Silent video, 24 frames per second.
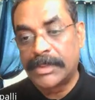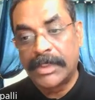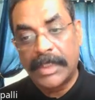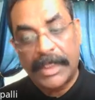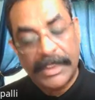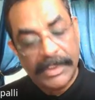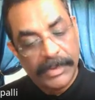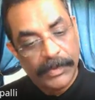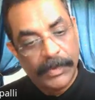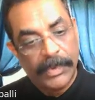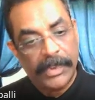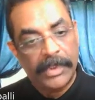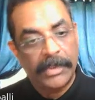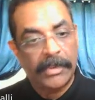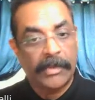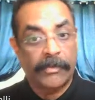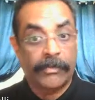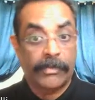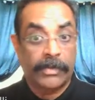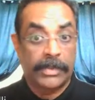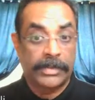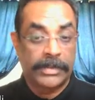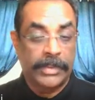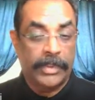in Iceberg.
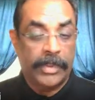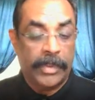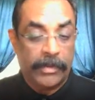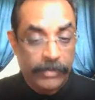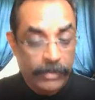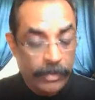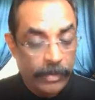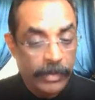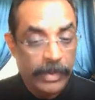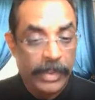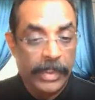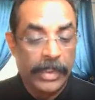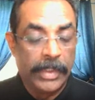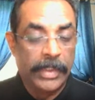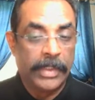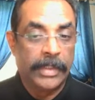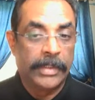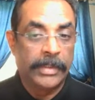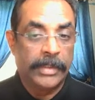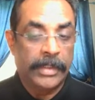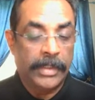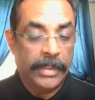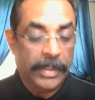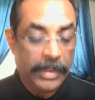Of course, we have to.
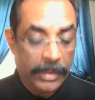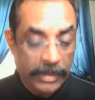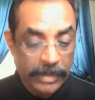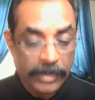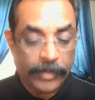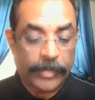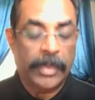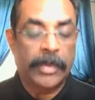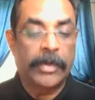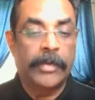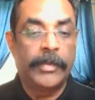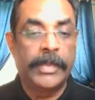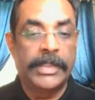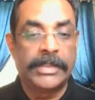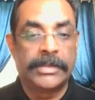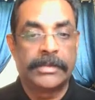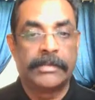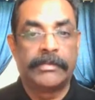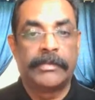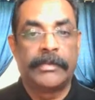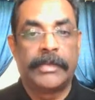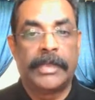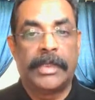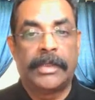Another problem is
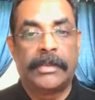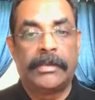not